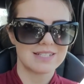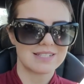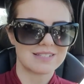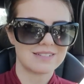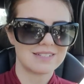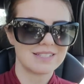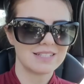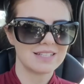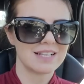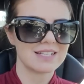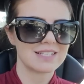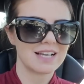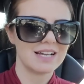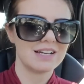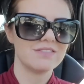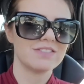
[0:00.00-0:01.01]
So I think
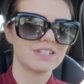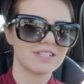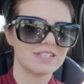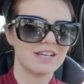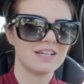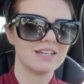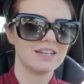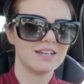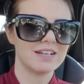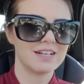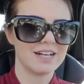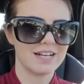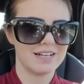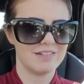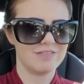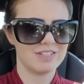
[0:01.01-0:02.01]
that's kind of exciting.
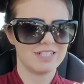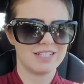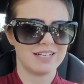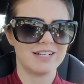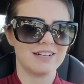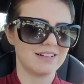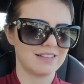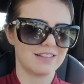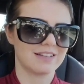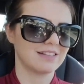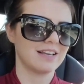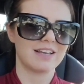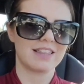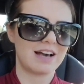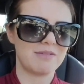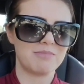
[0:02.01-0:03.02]
I never done anything
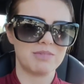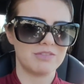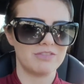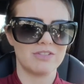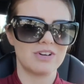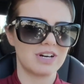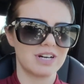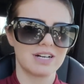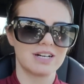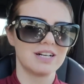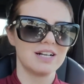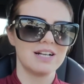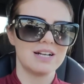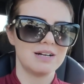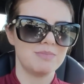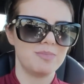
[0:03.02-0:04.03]
like that before,
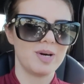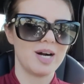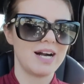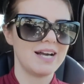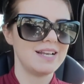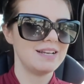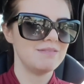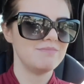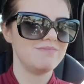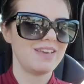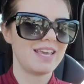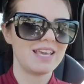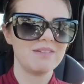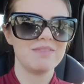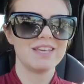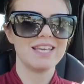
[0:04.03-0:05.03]
but
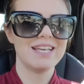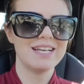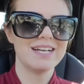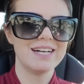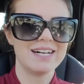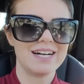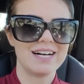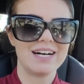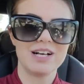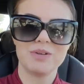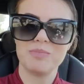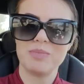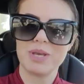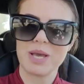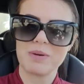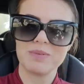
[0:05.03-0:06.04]
maybe I'll
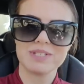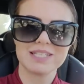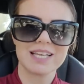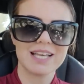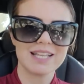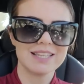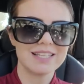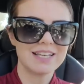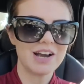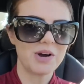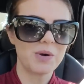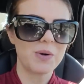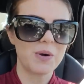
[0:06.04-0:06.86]
be able to get Leo.